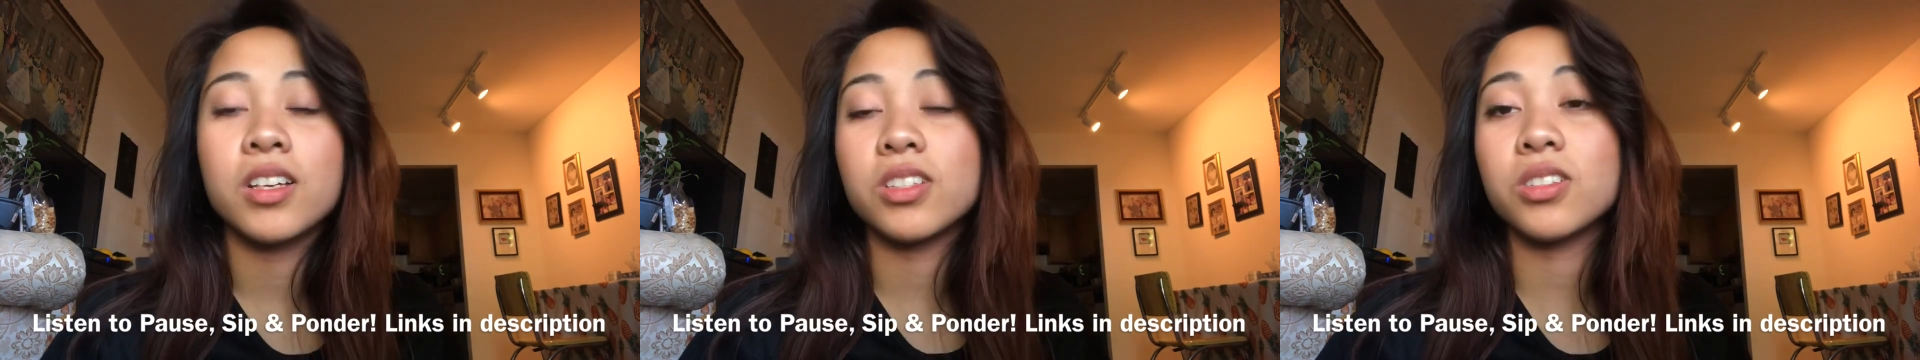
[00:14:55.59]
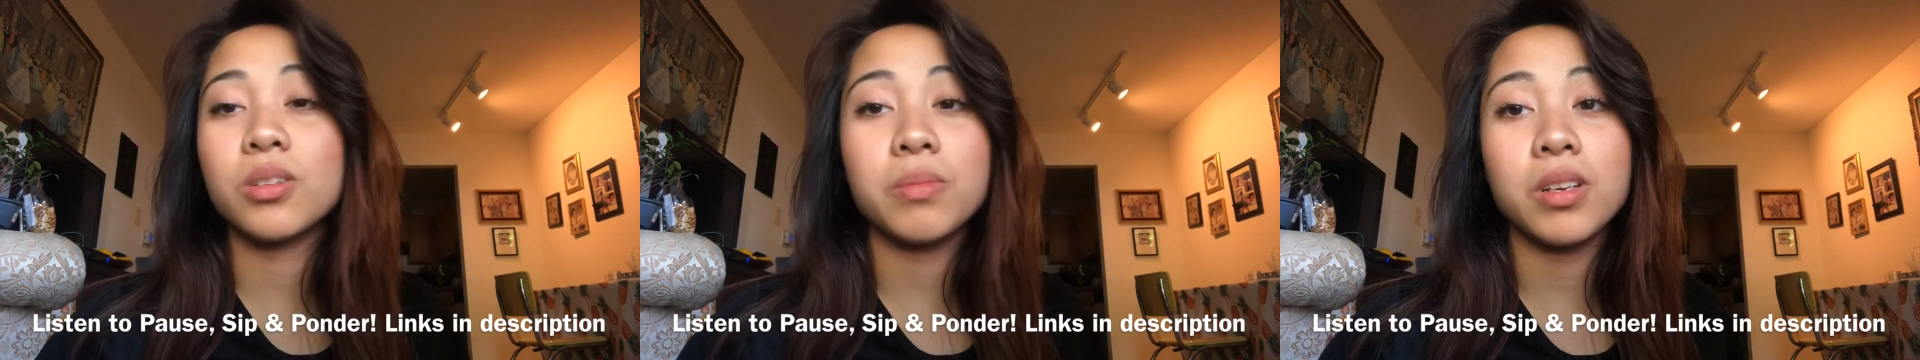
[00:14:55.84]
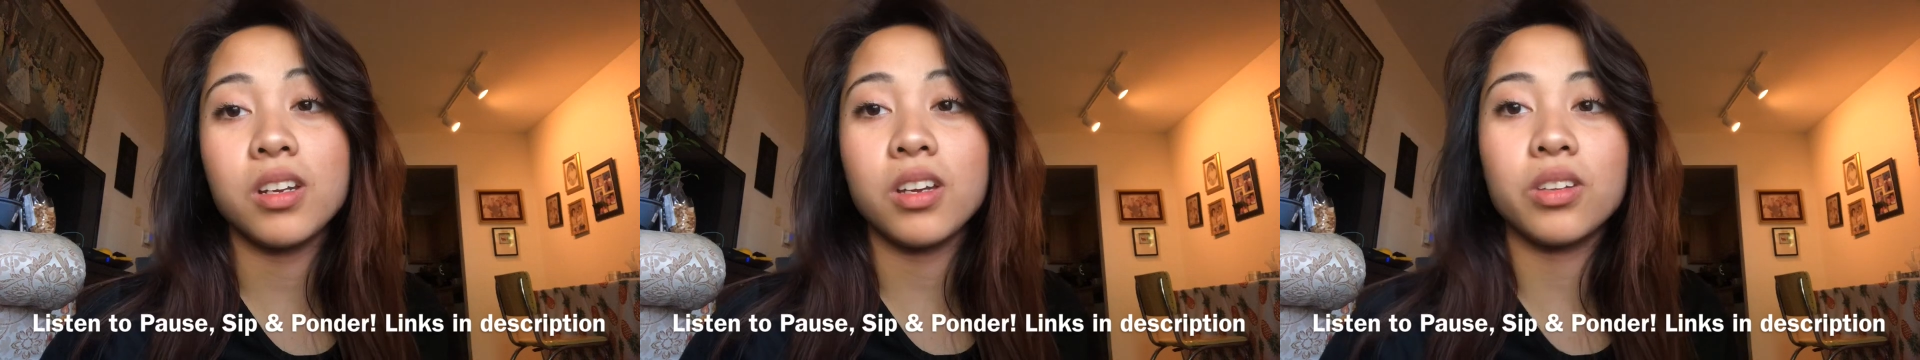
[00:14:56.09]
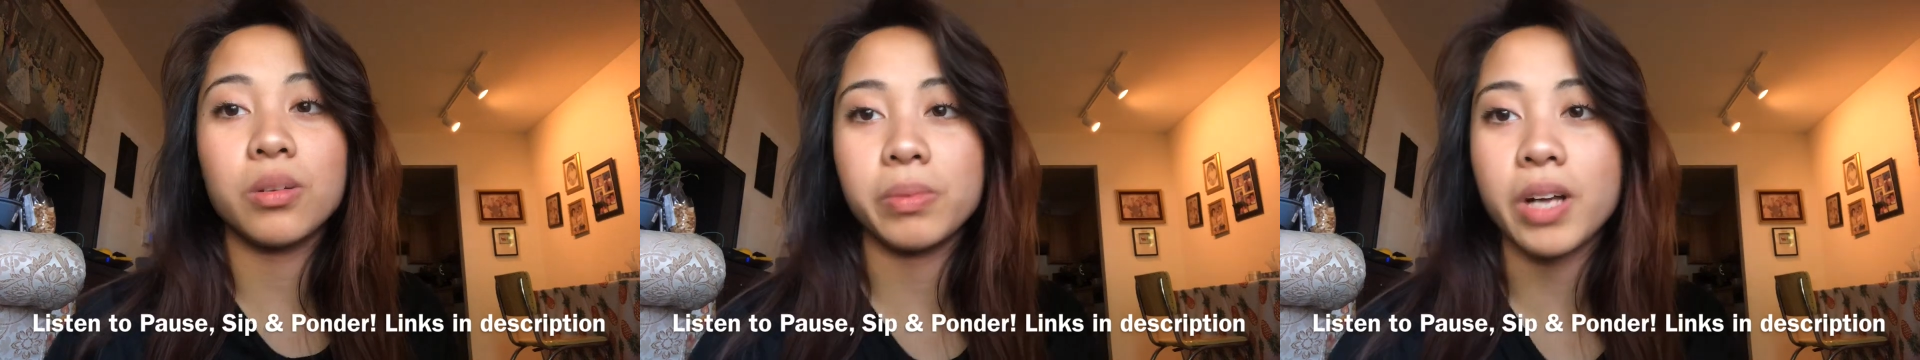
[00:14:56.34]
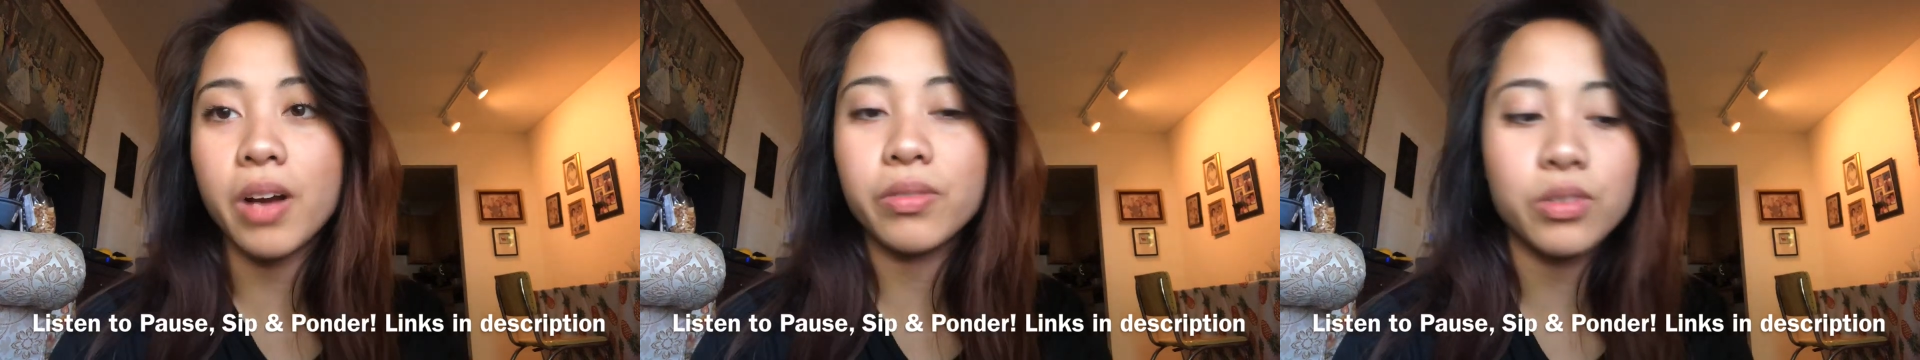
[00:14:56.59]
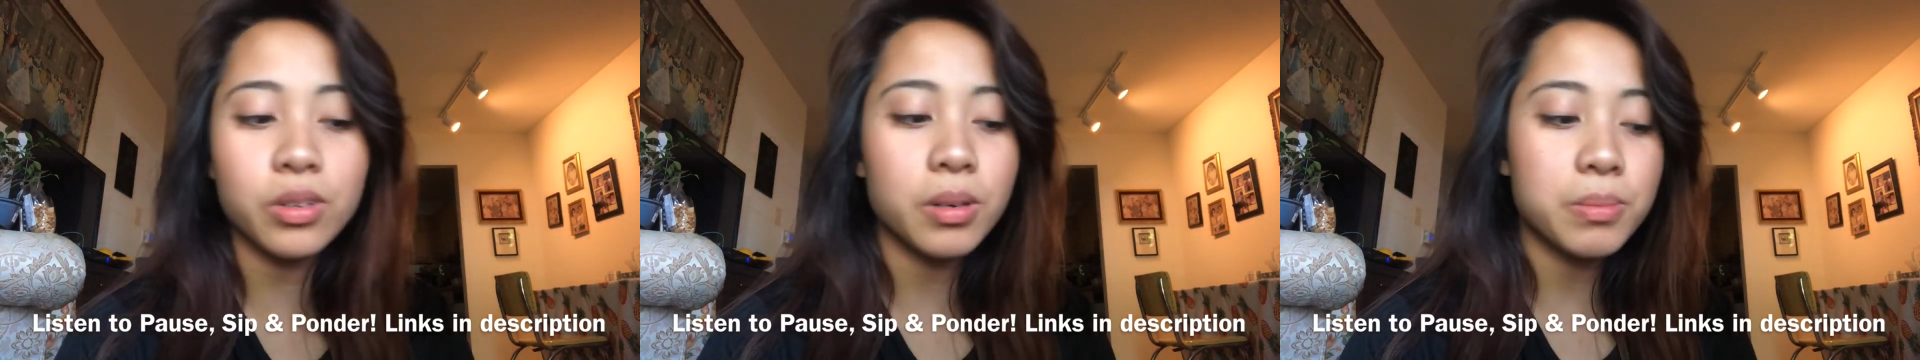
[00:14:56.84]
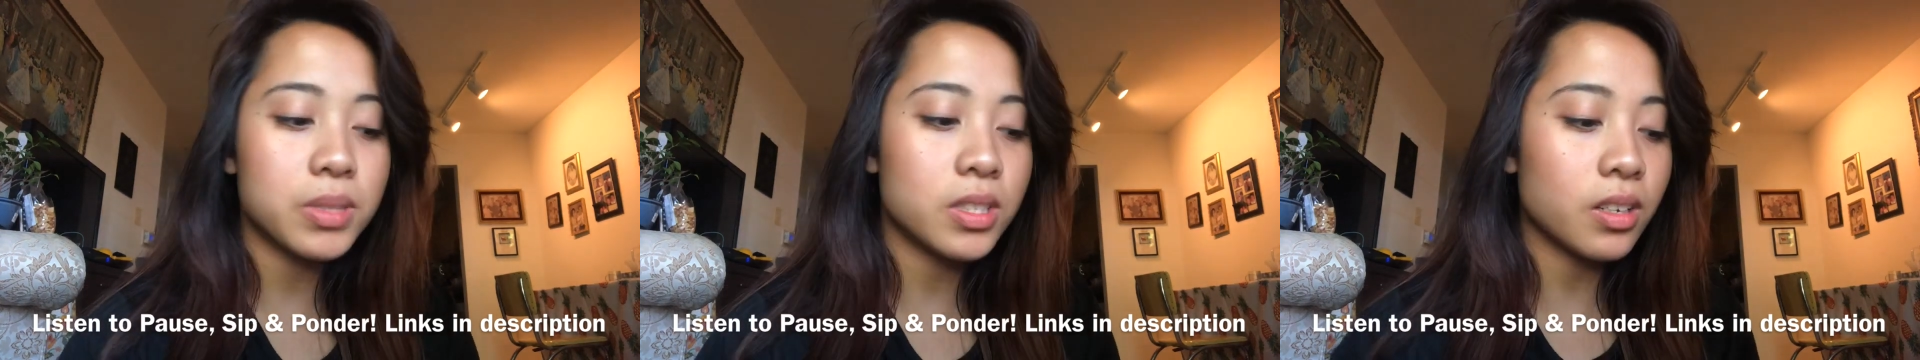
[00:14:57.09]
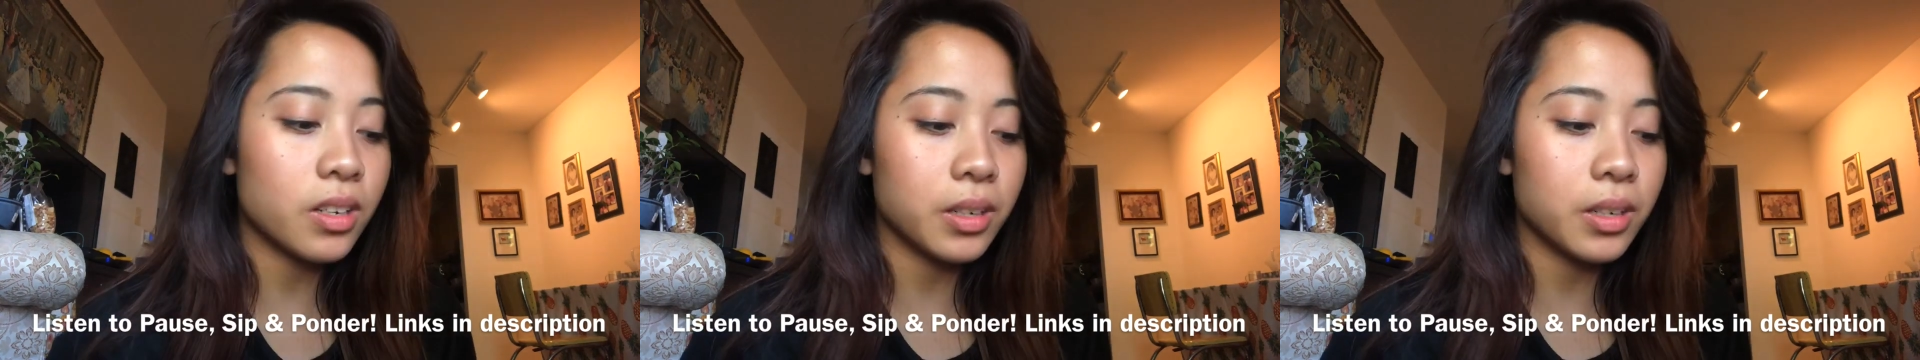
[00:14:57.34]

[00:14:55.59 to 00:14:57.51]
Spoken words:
so many other platforms.